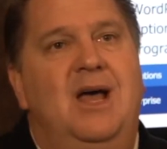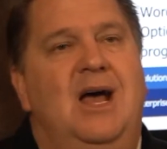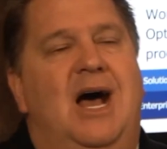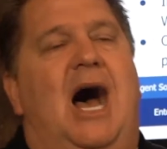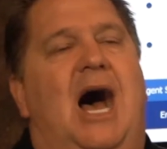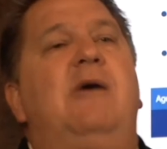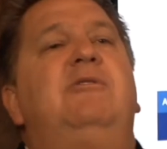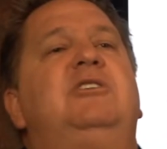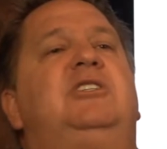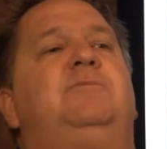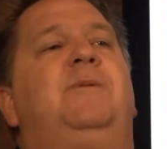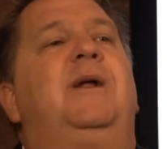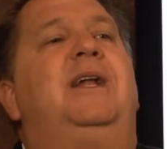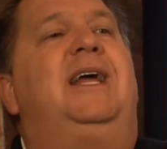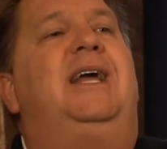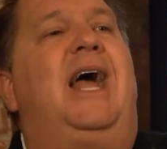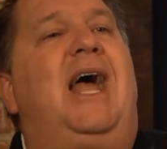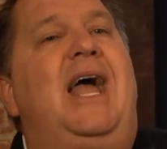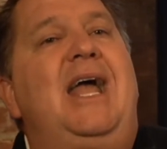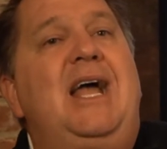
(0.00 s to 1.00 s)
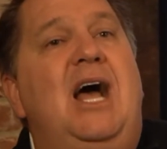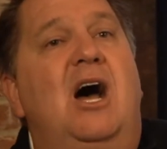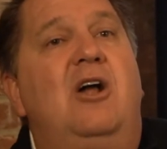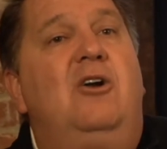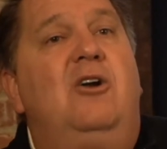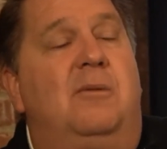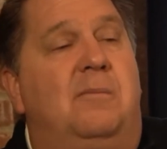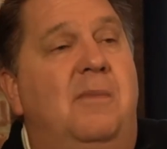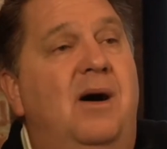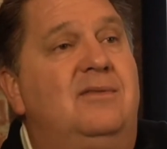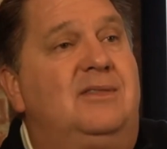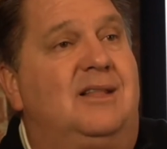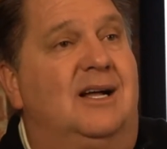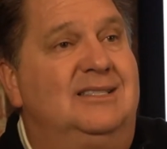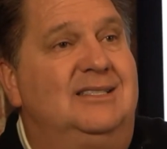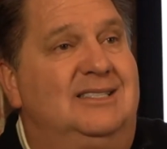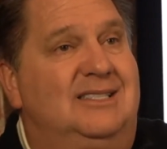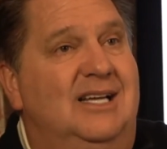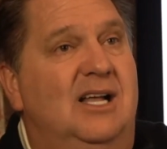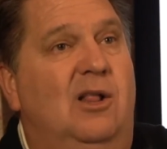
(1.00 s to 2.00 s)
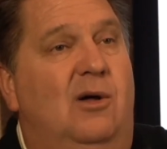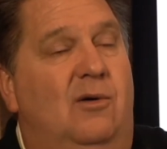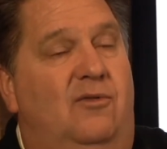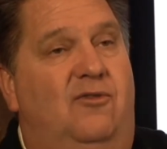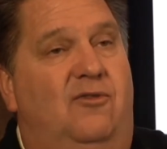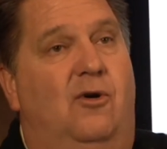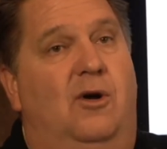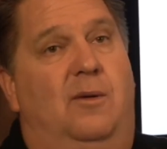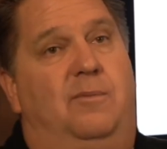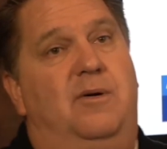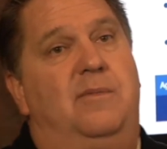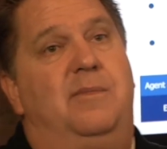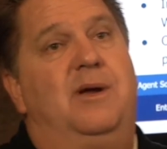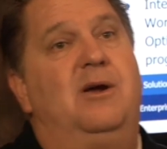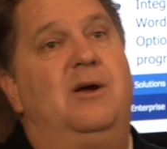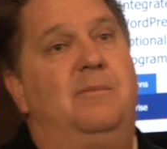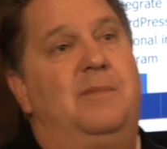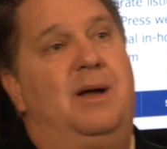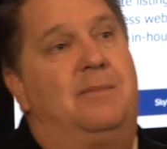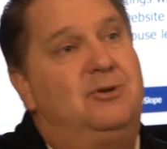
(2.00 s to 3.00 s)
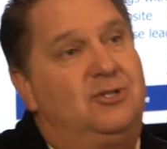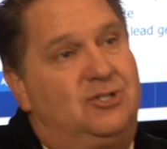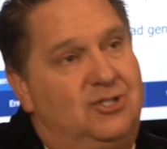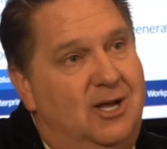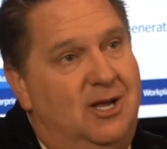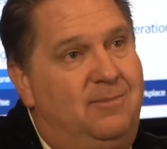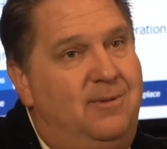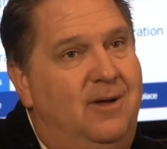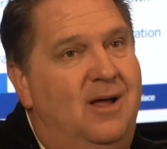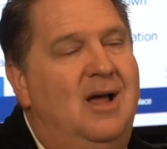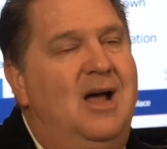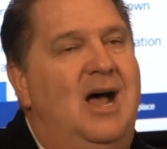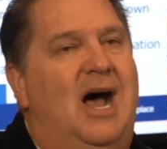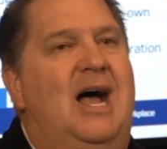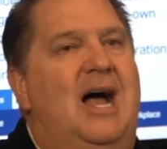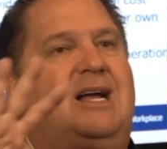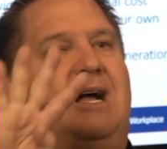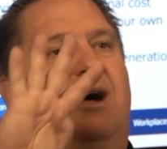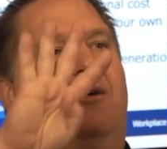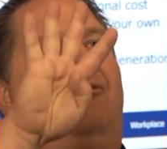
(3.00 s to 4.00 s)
I was spending $800 a month on Zillow for a Premier membership. I got